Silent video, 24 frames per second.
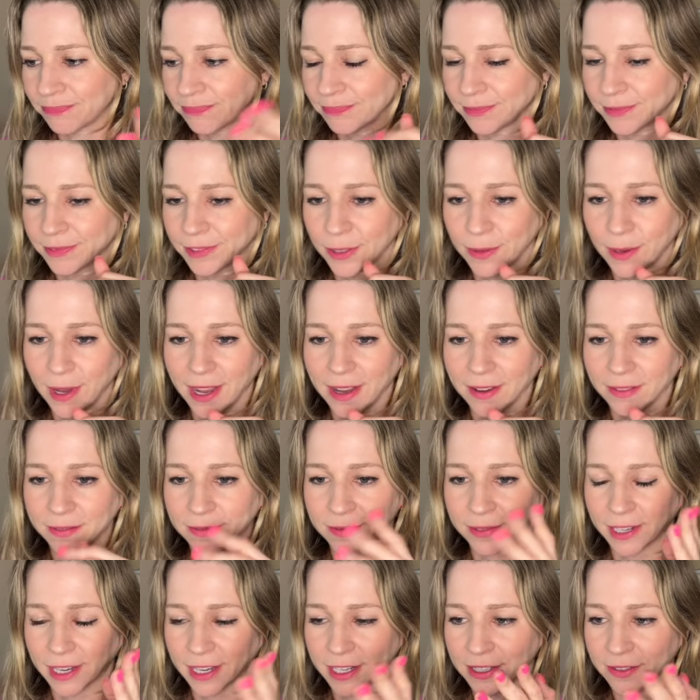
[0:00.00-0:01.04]
you have
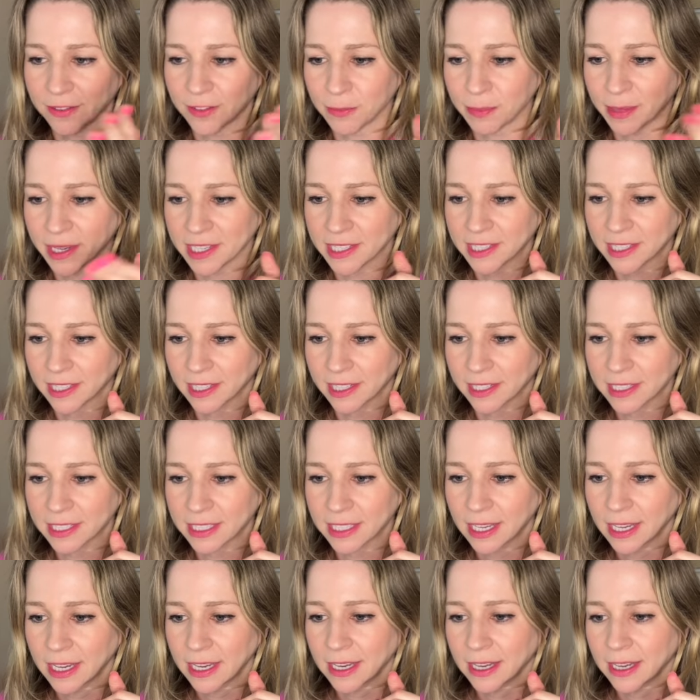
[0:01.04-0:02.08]
kind of the basics,
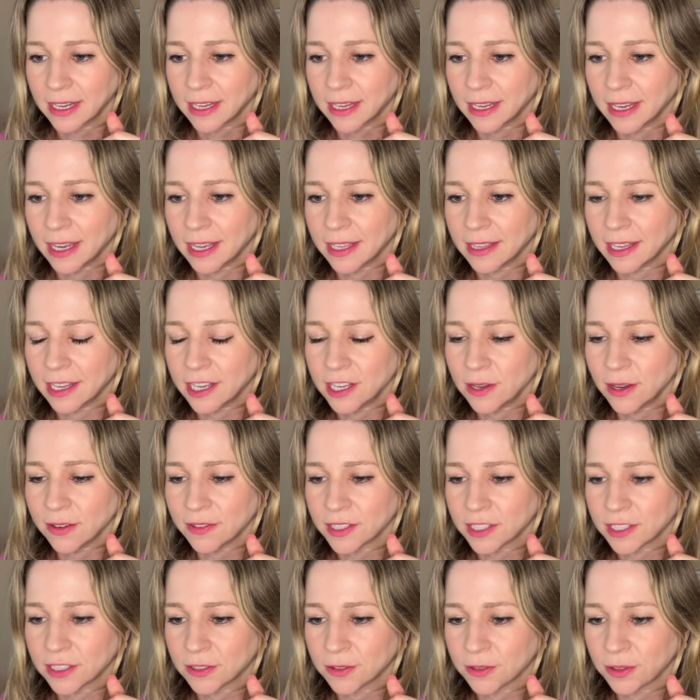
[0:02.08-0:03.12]
and then you have
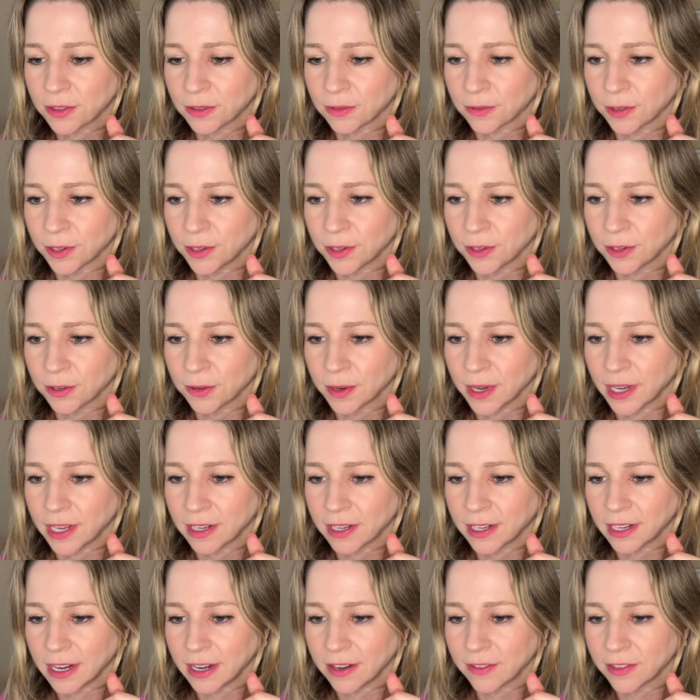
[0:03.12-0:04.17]
to go through, and
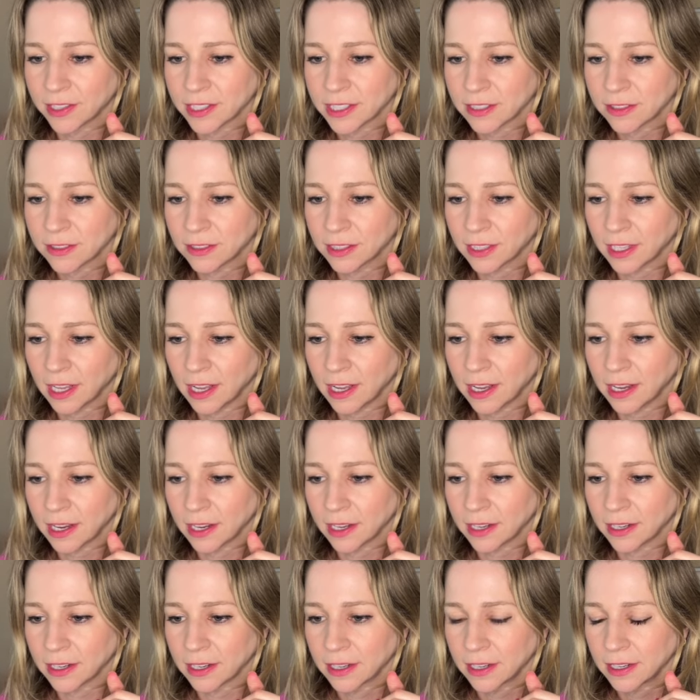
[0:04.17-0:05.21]
on every single
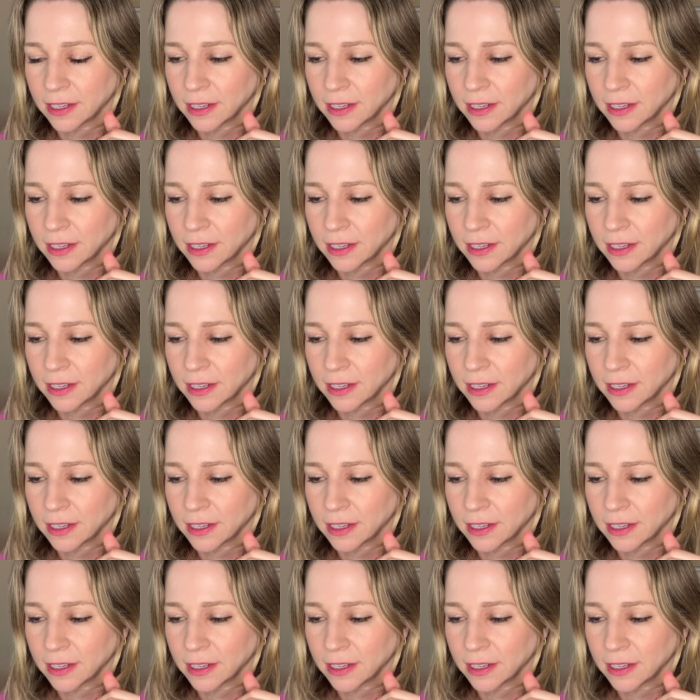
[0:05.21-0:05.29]
line,